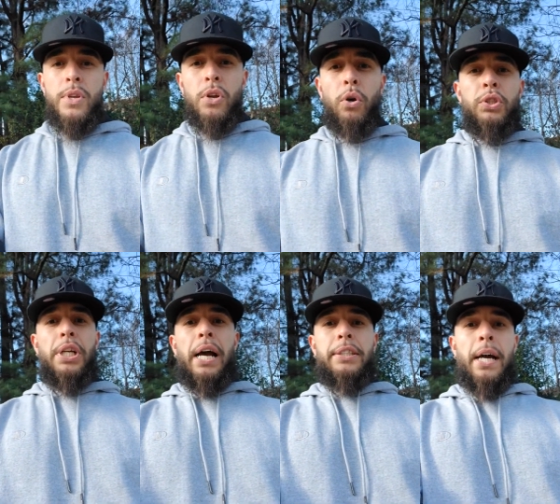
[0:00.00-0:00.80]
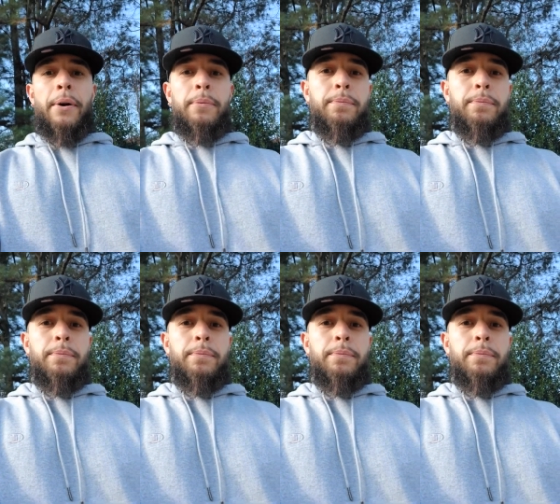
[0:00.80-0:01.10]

Coach Josh out.